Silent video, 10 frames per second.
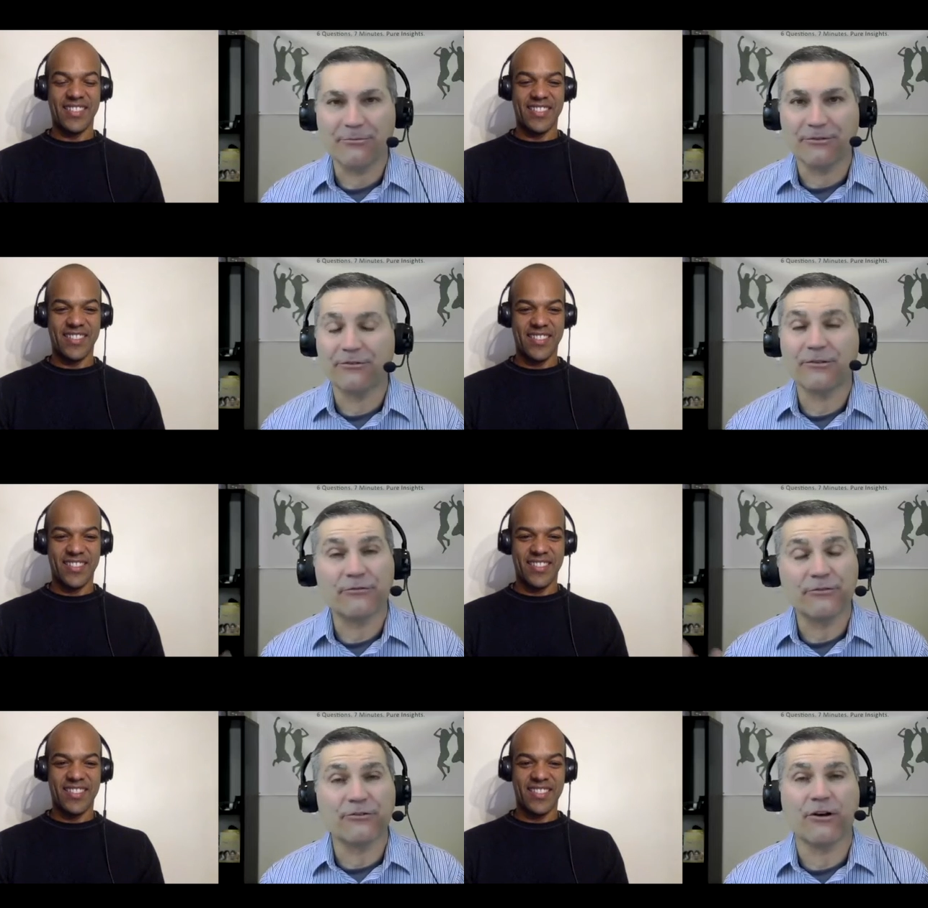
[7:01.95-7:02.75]
Speaker 1: and stuff,
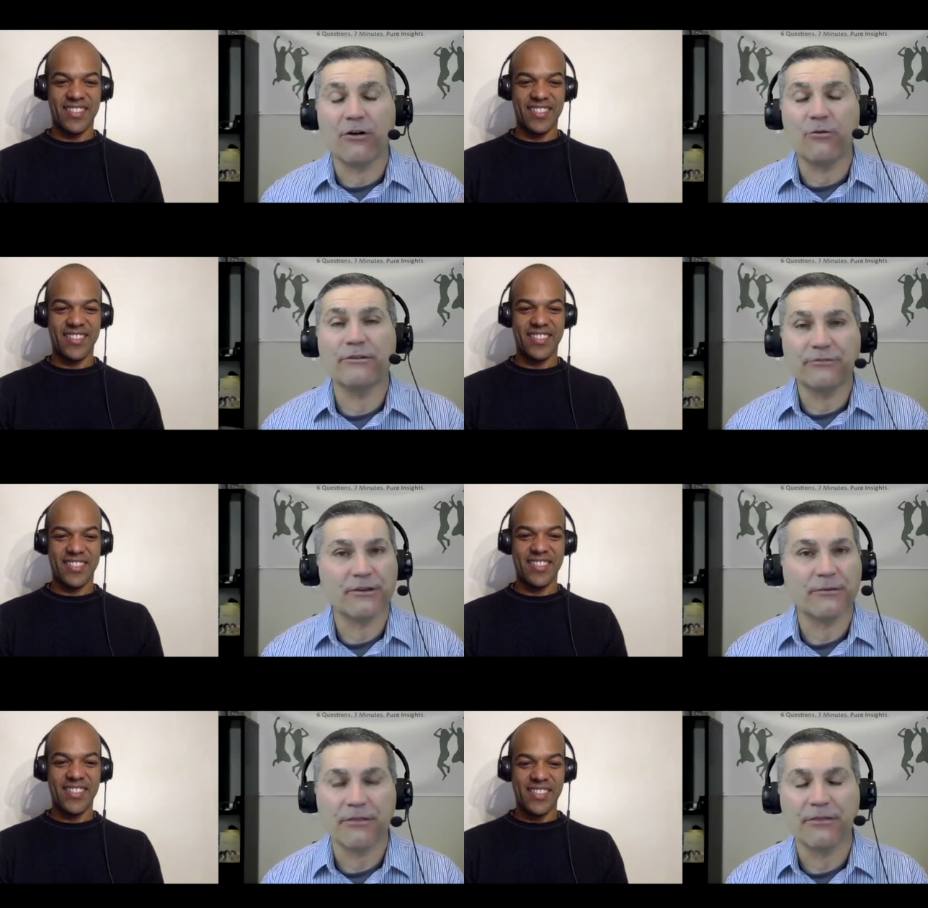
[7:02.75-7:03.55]
there's always
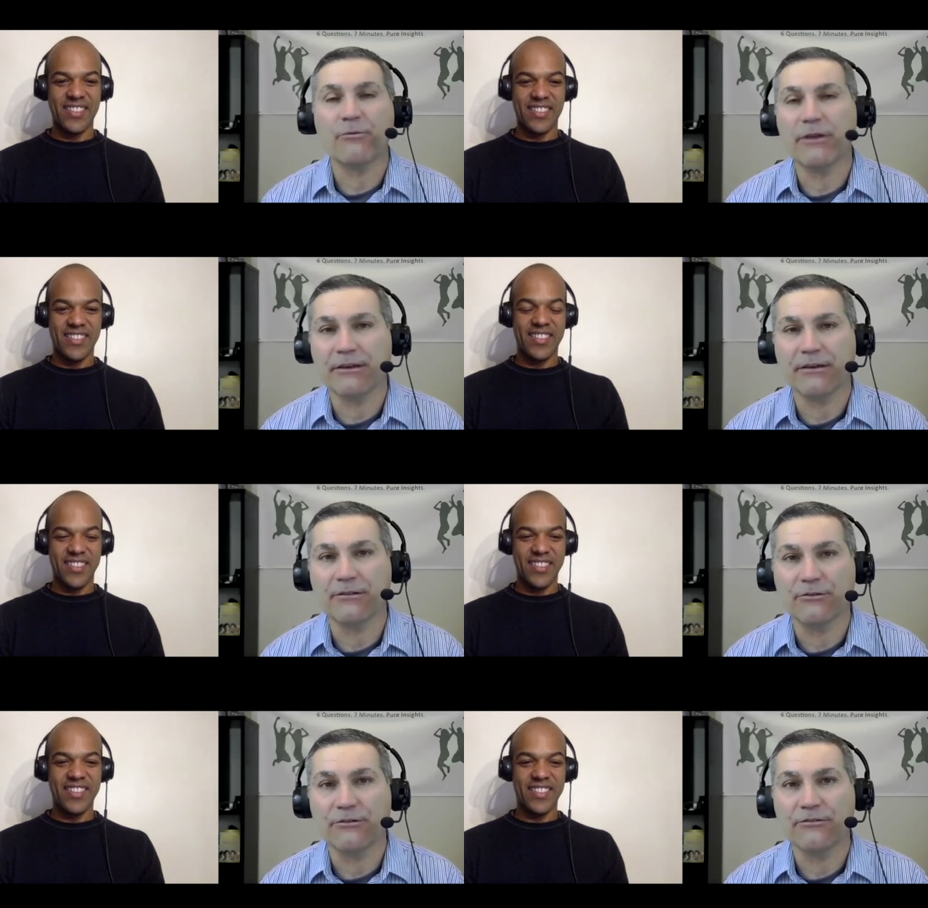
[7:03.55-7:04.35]
something that we can
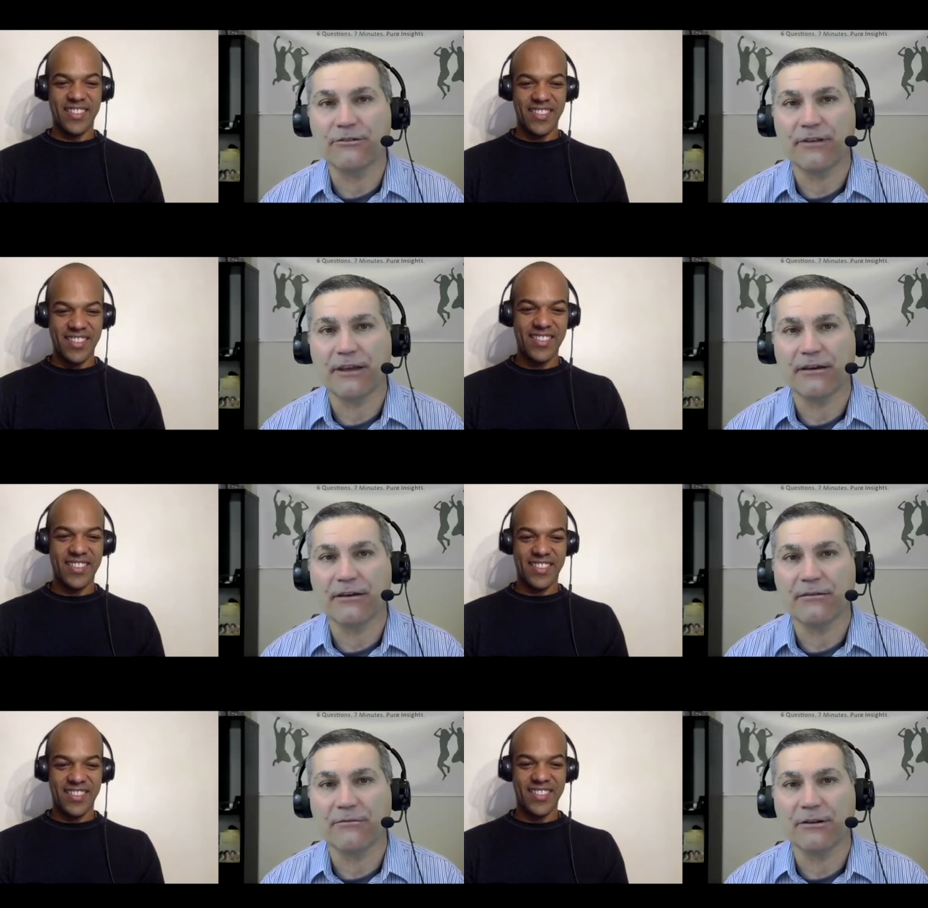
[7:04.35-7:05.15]
learn to take
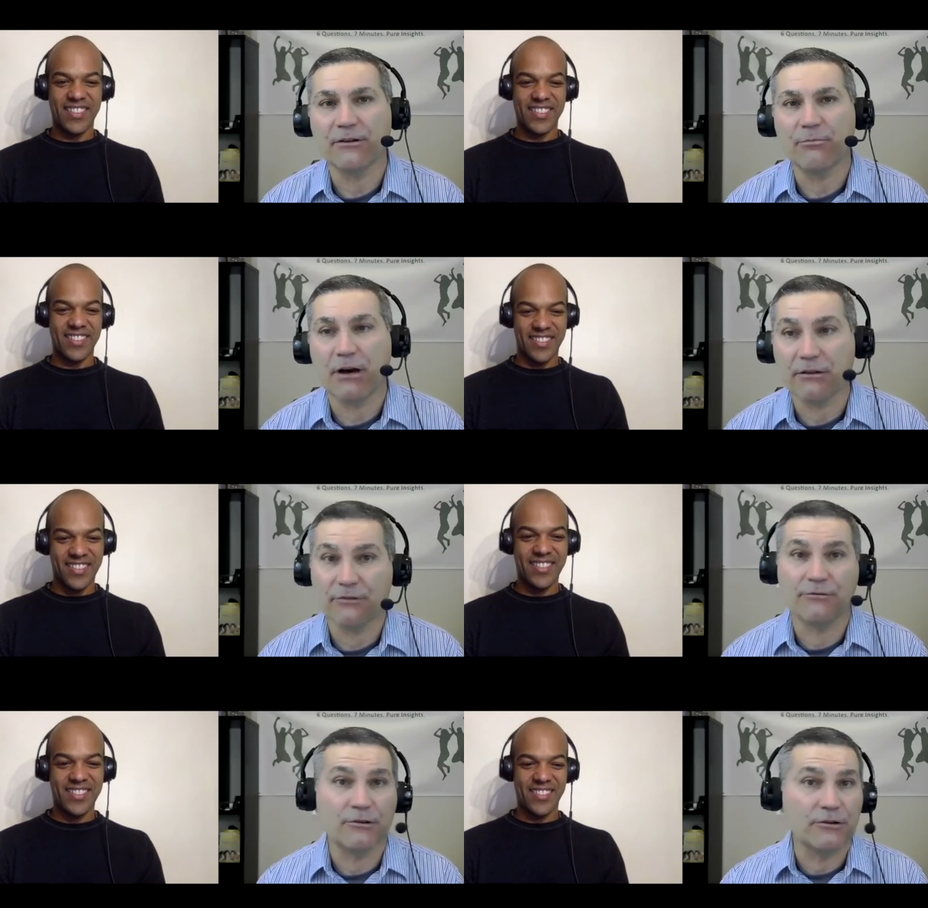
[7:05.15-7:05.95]
a, you know, a
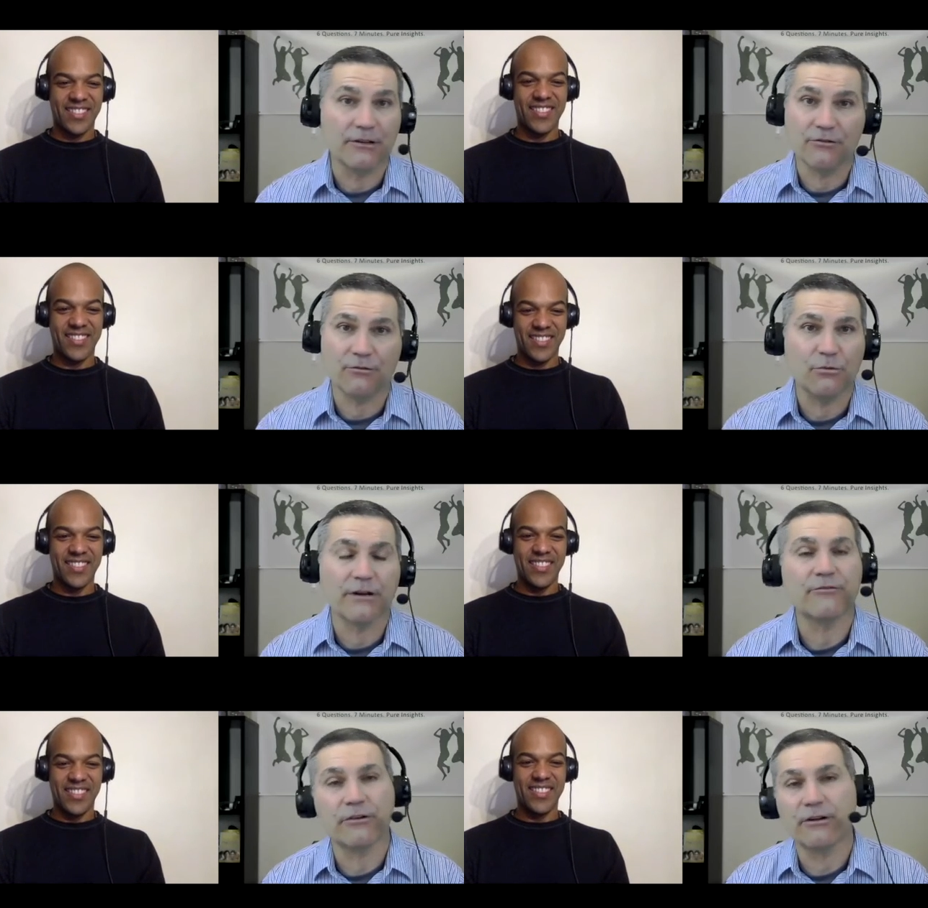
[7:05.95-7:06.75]
positive learning to
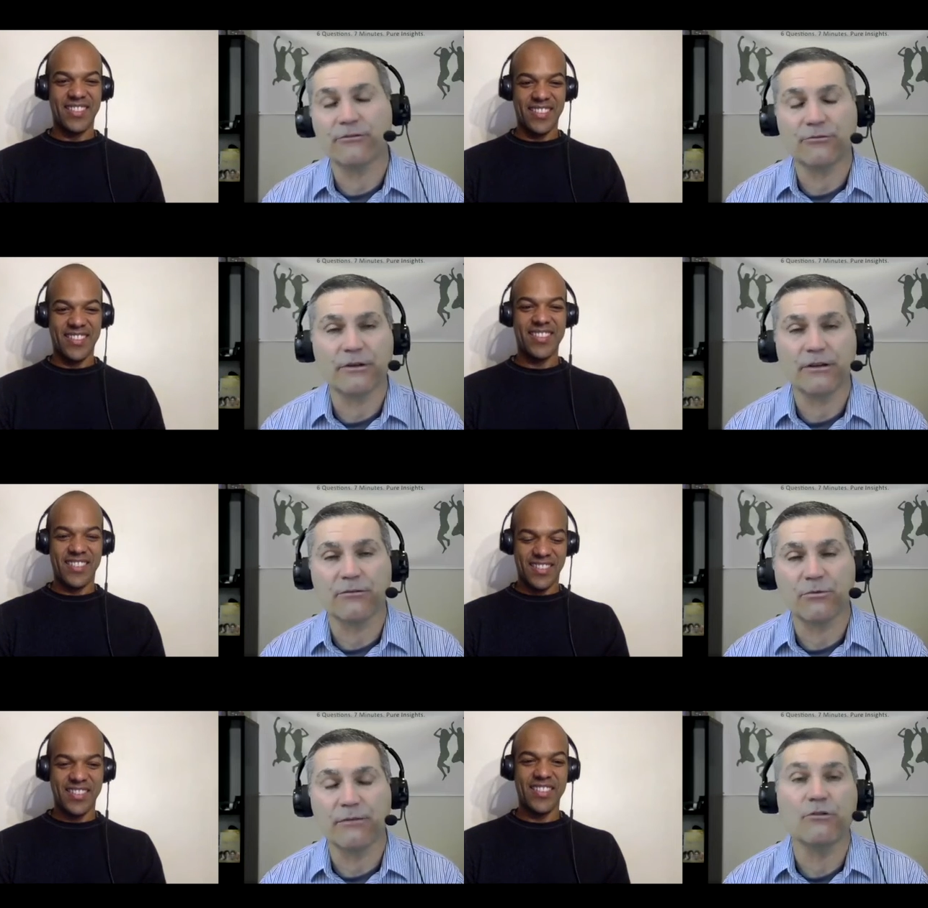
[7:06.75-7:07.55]
whatever else we,
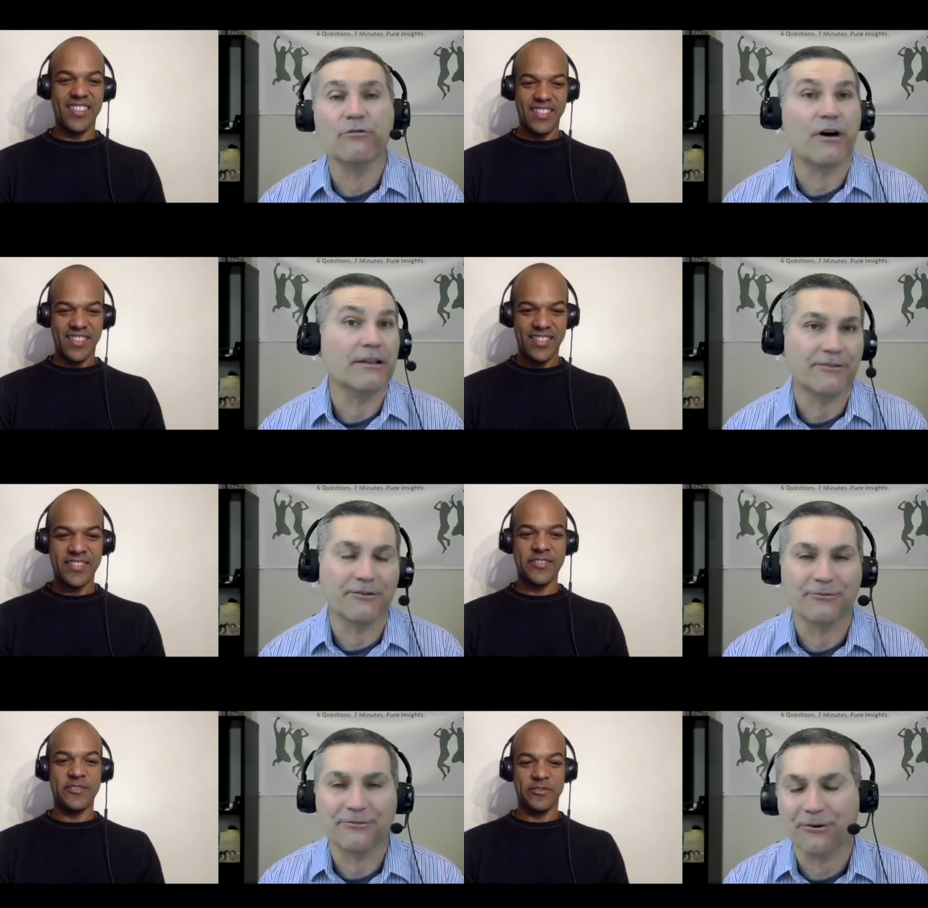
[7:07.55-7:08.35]
we move on
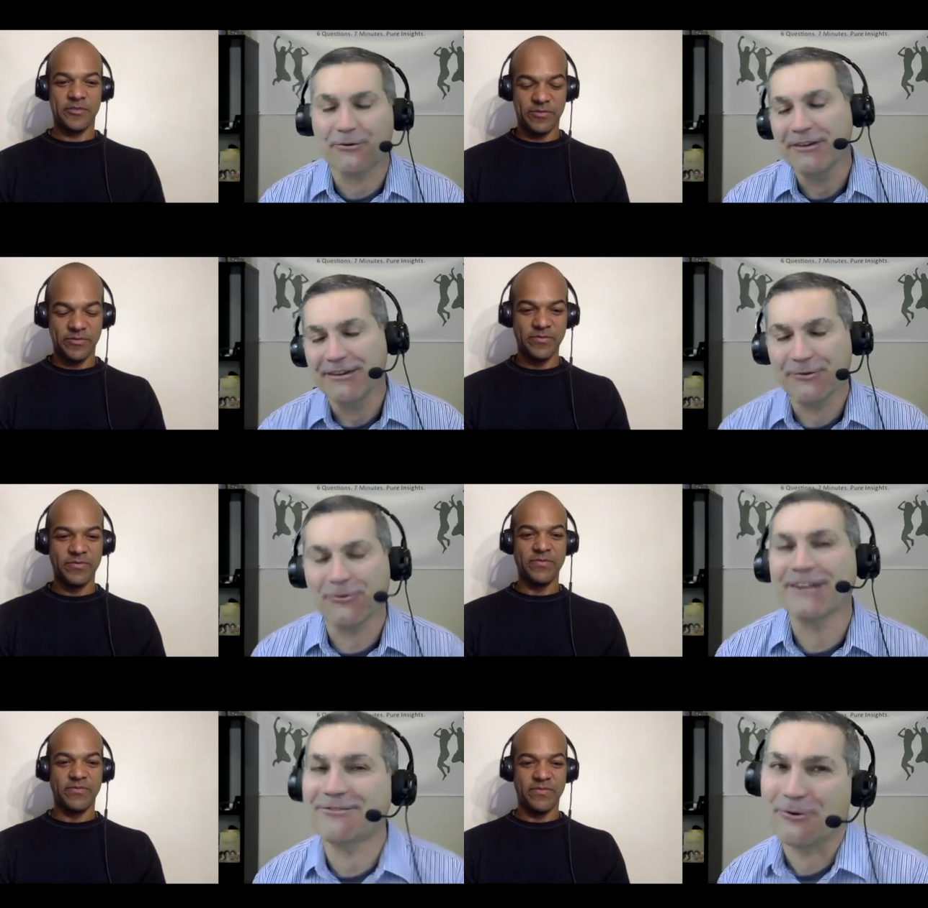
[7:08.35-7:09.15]
to. So
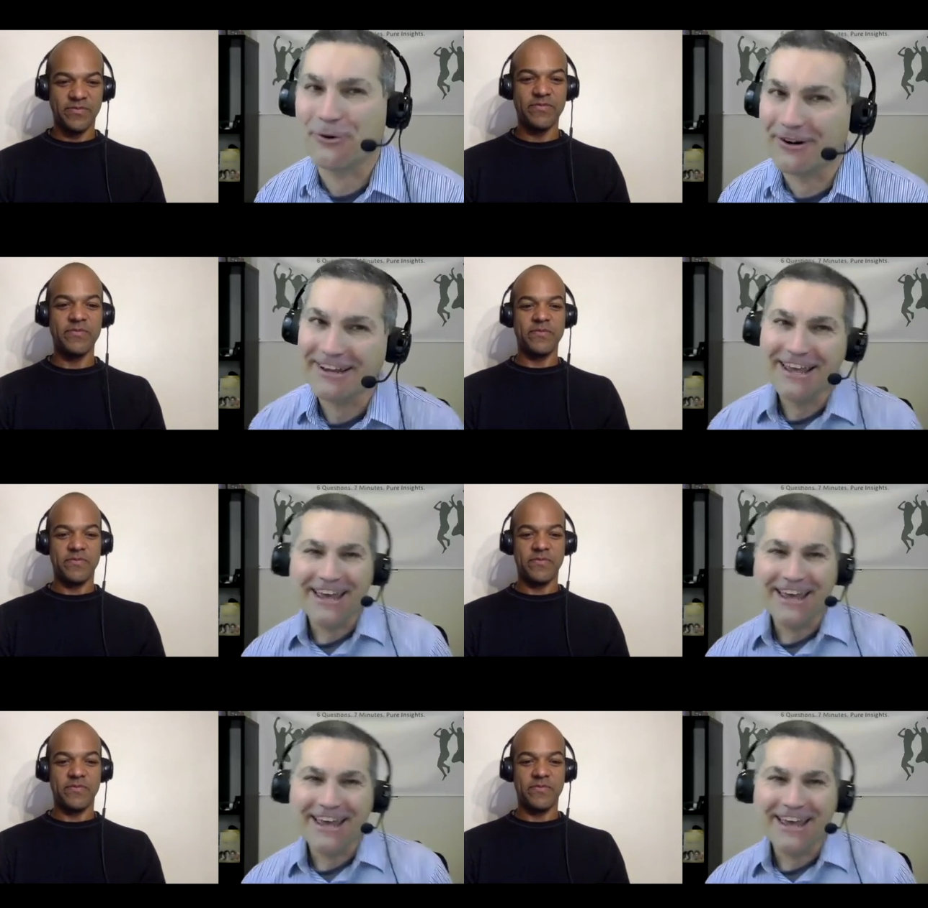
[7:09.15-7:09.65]
great story.